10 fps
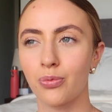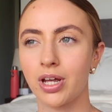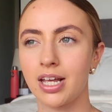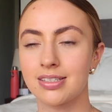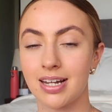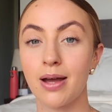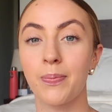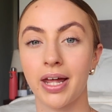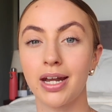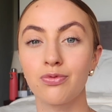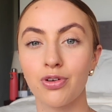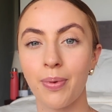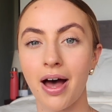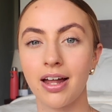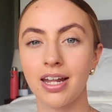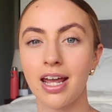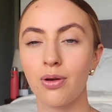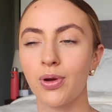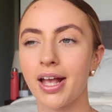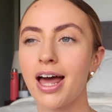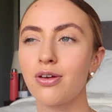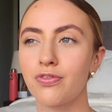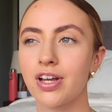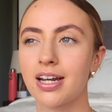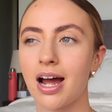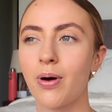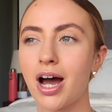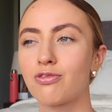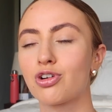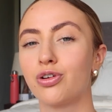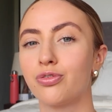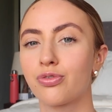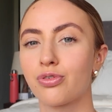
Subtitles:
we started planning for Bali. We kind of figured out our rough